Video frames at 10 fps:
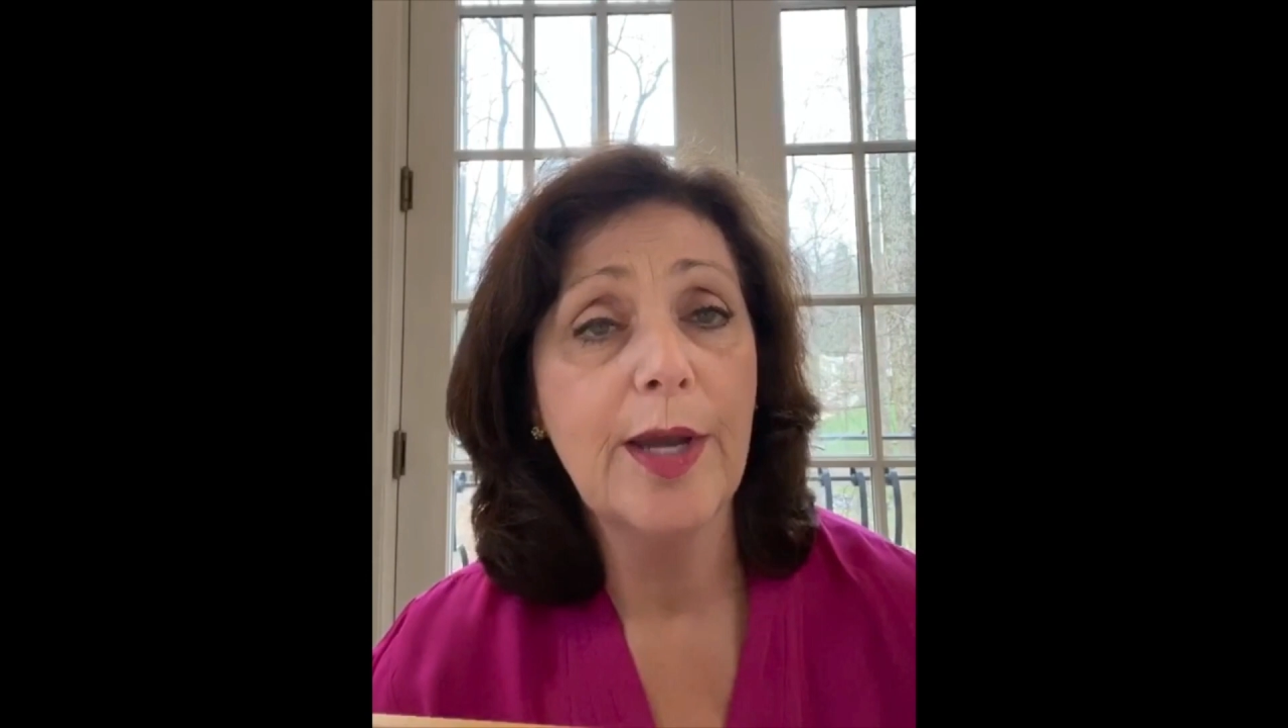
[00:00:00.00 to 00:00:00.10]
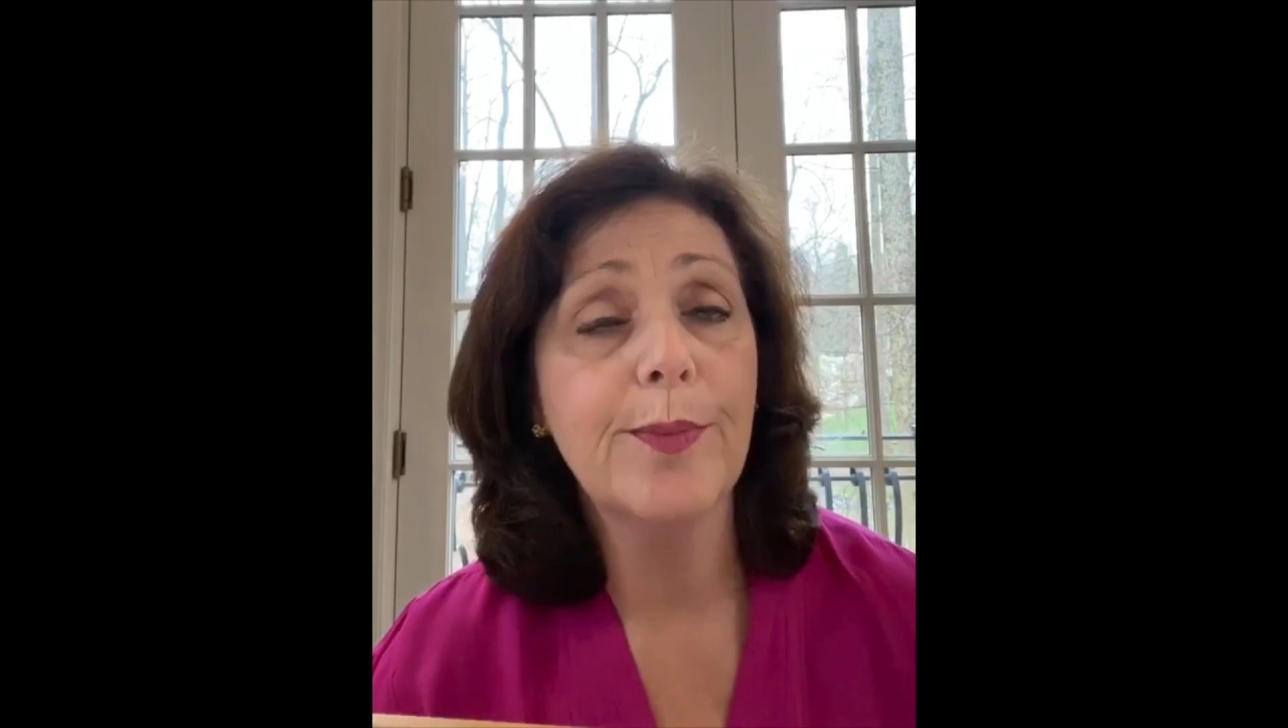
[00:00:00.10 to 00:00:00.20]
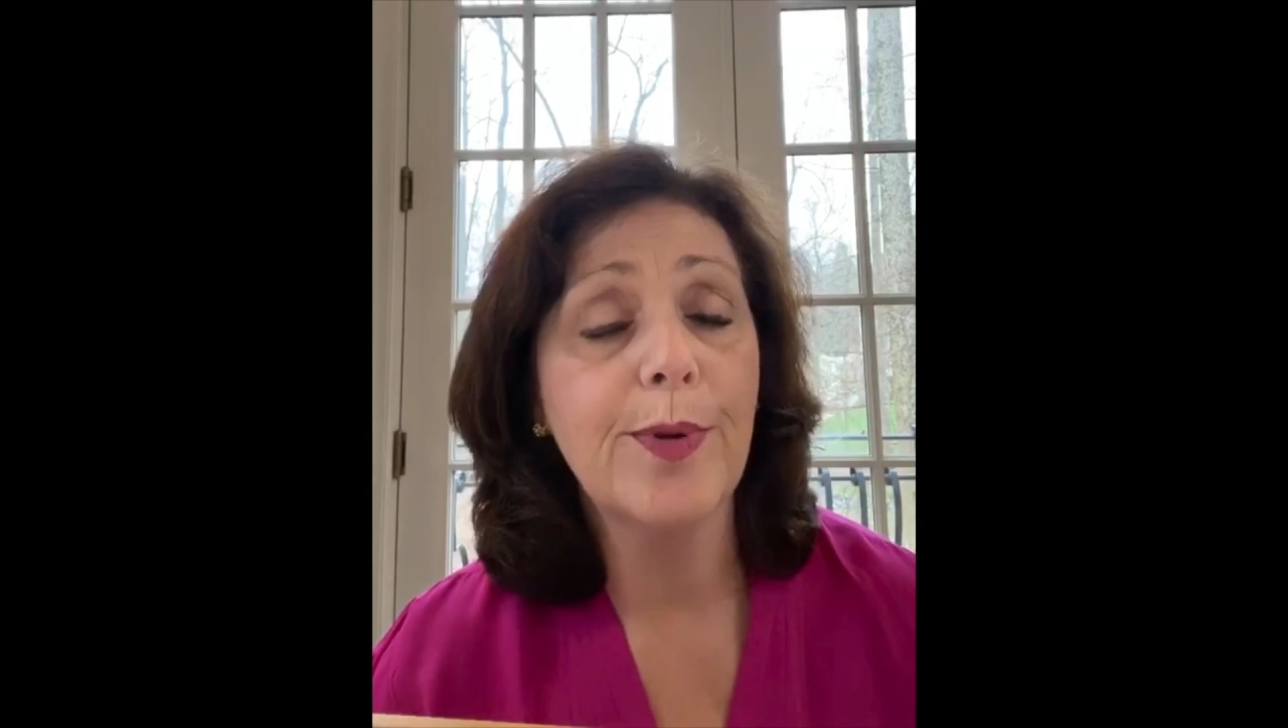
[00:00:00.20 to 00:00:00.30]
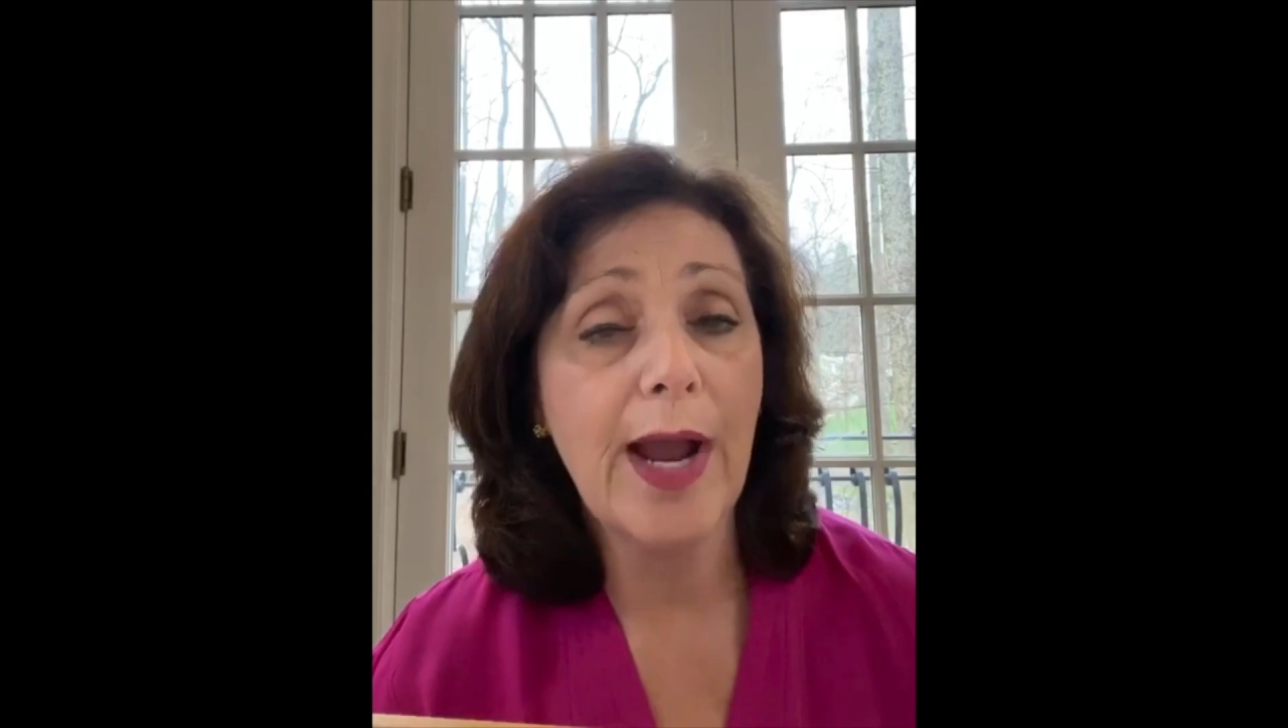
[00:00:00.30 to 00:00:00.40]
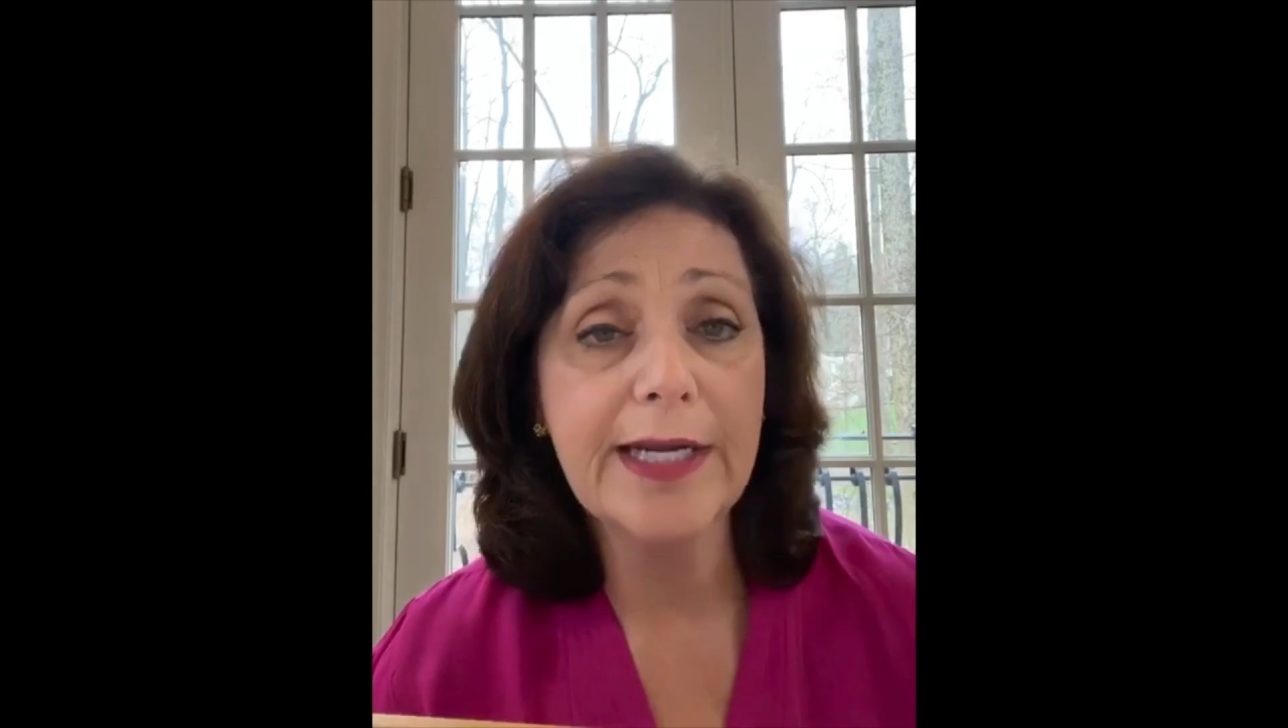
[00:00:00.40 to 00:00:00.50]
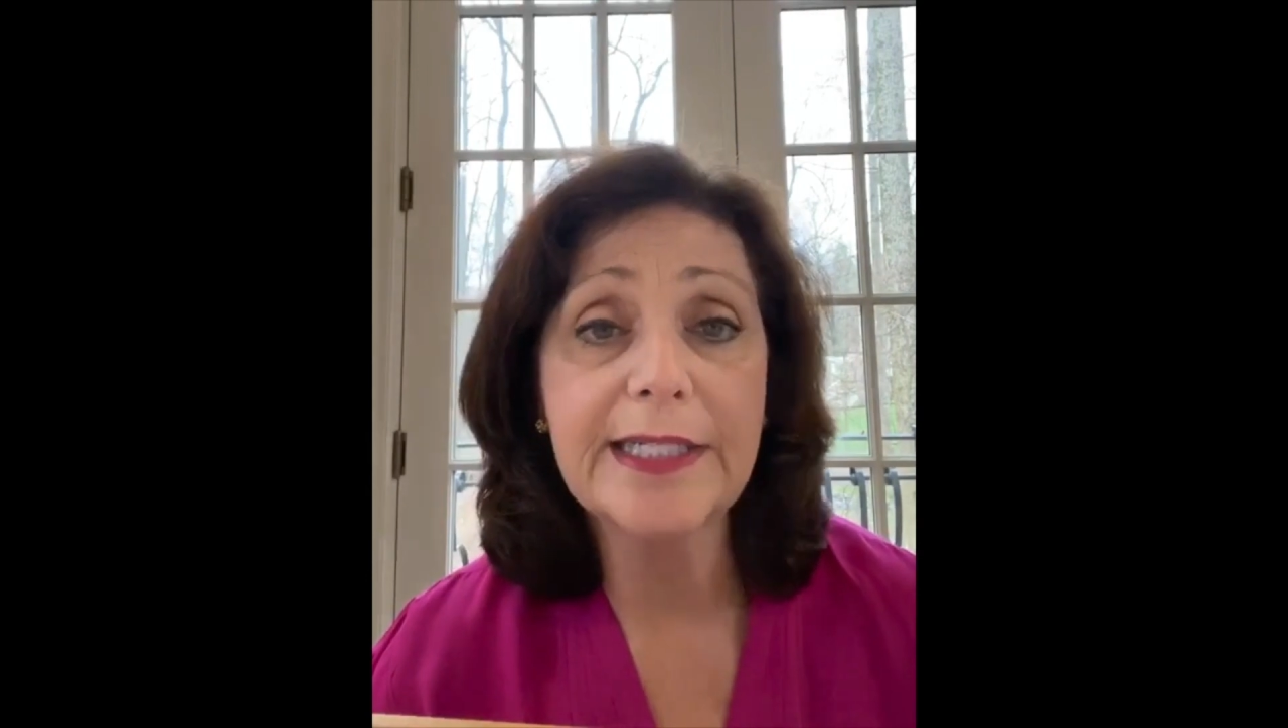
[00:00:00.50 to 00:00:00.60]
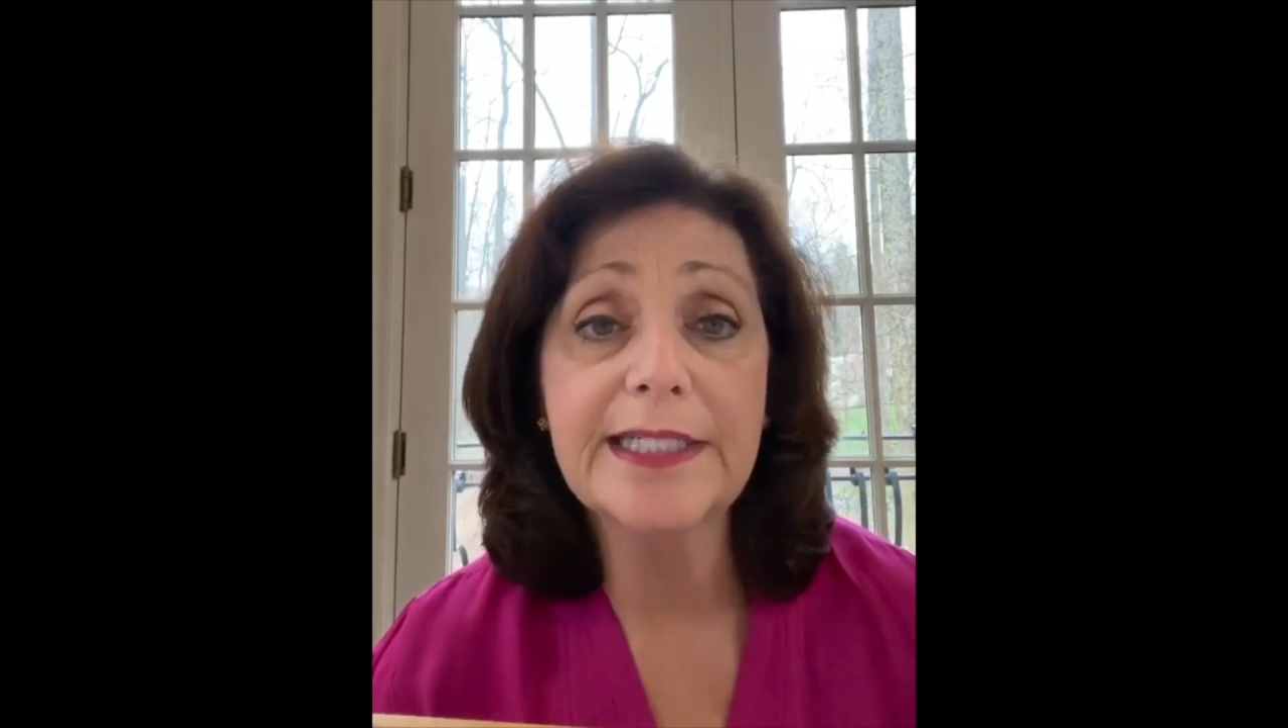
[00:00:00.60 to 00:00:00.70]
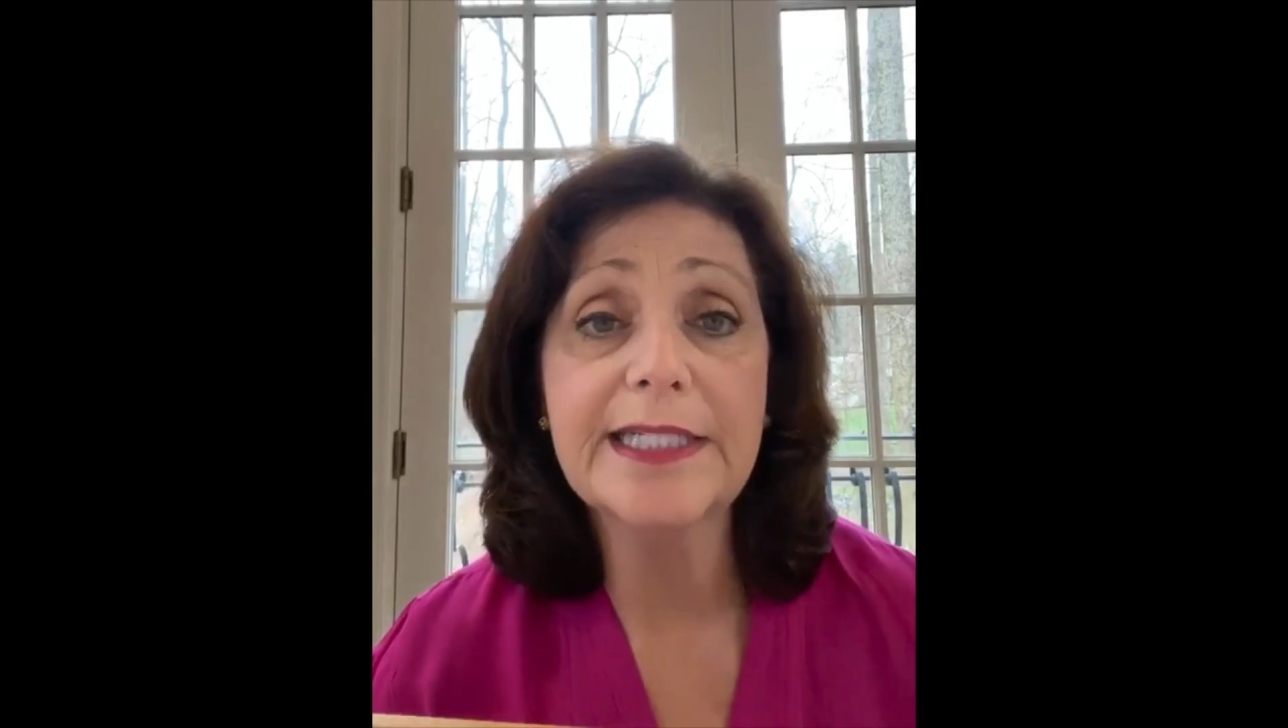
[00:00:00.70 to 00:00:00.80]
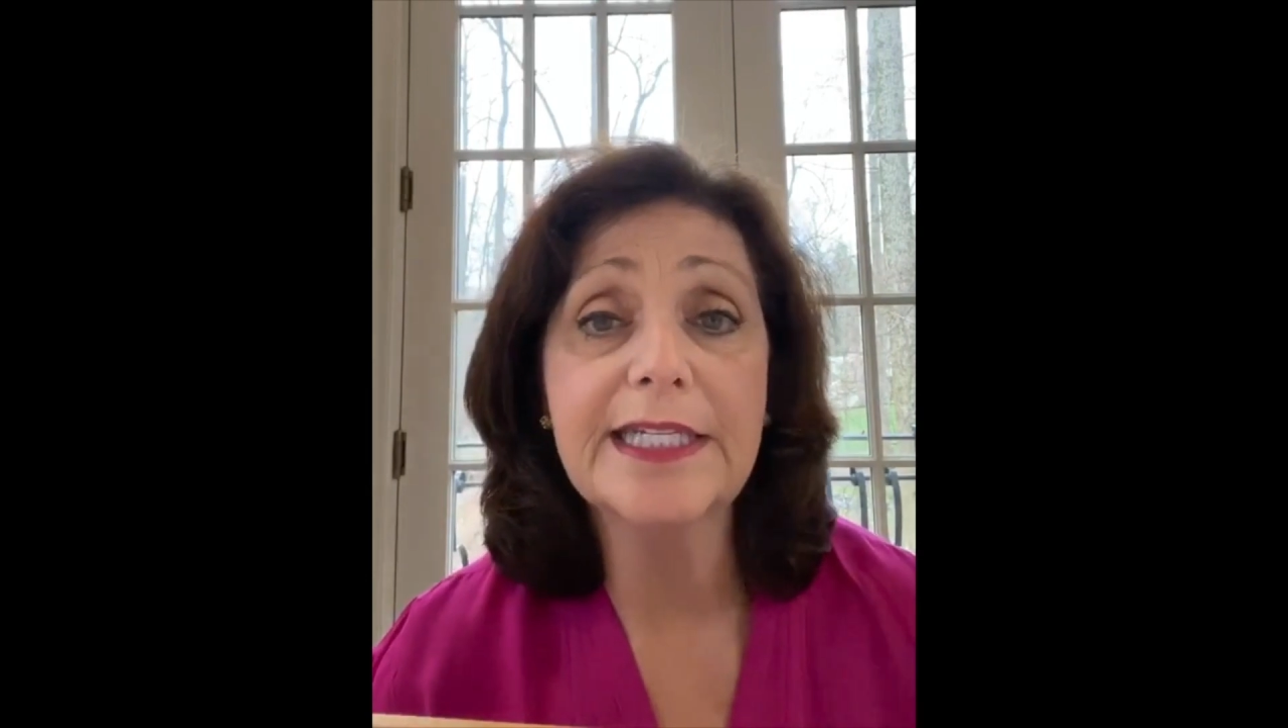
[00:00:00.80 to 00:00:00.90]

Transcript: Practicing